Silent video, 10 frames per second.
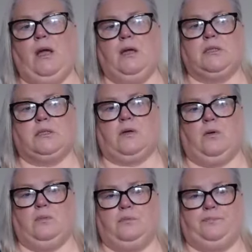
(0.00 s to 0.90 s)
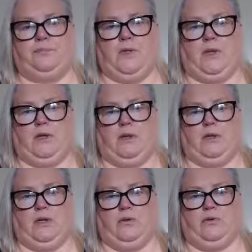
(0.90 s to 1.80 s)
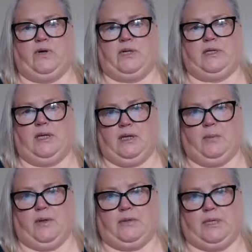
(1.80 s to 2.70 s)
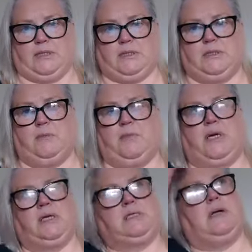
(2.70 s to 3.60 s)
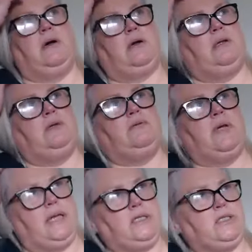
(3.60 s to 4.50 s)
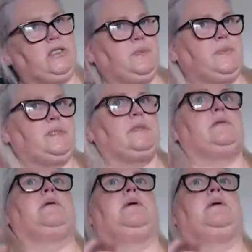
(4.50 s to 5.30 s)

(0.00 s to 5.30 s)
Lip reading: So, you've got to think about this, because all relationships,